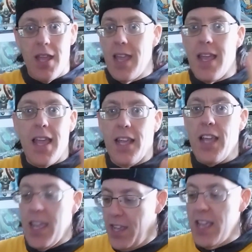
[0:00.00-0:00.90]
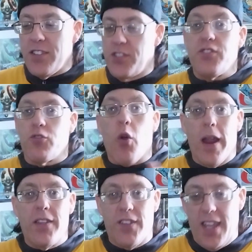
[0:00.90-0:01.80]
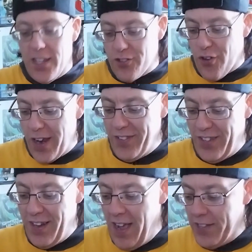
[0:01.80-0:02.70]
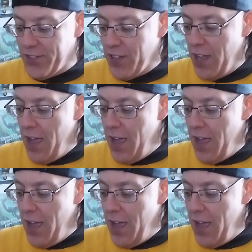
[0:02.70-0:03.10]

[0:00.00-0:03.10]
it's crazy. It's crazy nuts.